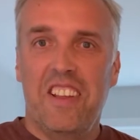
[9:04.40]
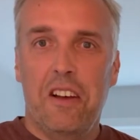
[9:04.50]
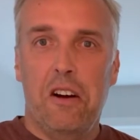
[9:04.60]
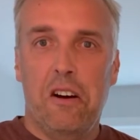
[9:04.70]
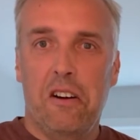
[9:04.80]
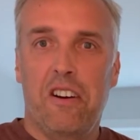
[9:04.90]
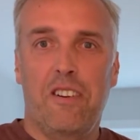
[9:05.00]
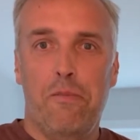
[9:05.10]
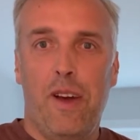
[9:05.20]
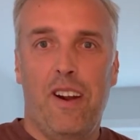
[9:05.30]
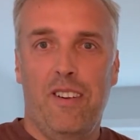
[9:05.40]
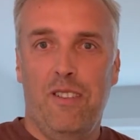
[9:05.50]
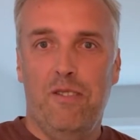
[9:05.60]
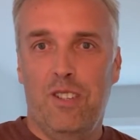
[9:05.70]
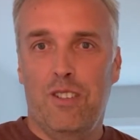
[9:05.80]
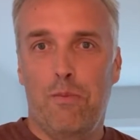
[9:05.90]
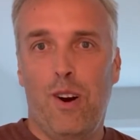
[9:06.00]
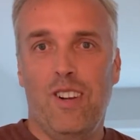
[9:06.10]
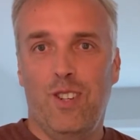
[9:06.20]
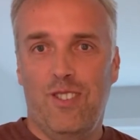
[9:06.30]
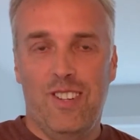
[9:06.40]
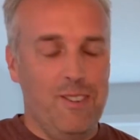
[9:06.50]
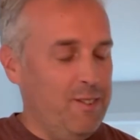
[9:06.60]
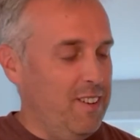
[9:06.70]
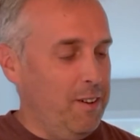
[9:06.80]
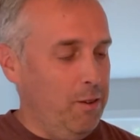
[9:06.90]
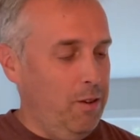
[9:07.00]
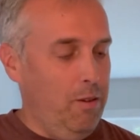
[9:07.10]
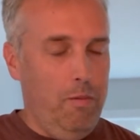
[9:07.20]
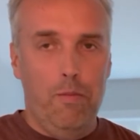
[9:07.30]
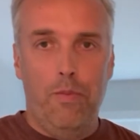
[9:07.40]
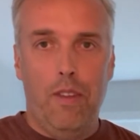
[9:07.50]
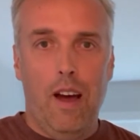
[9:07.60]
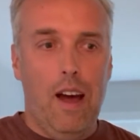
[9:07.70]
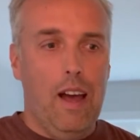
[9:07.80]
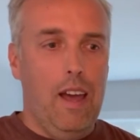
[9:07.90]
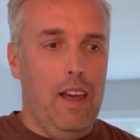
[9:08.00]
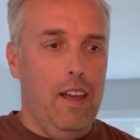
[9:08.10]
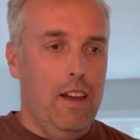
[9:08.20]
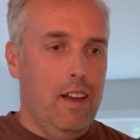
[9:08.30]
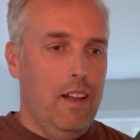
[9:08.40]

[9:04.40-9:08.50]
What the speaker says: current paddle, which is Project 002. I